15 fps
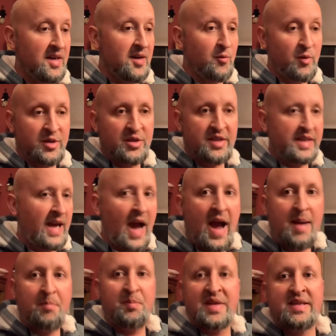which the guy
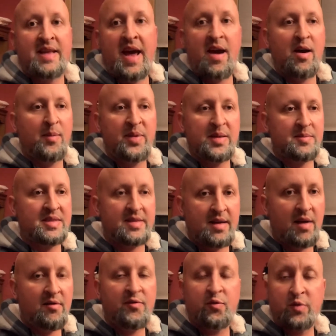bid that up
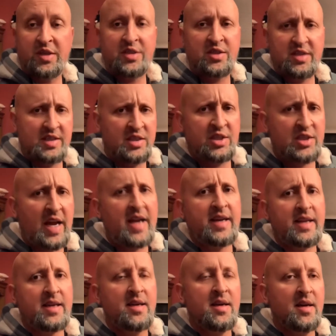himself, which is
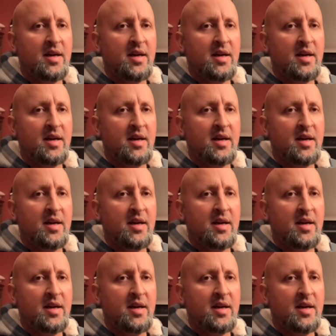shady.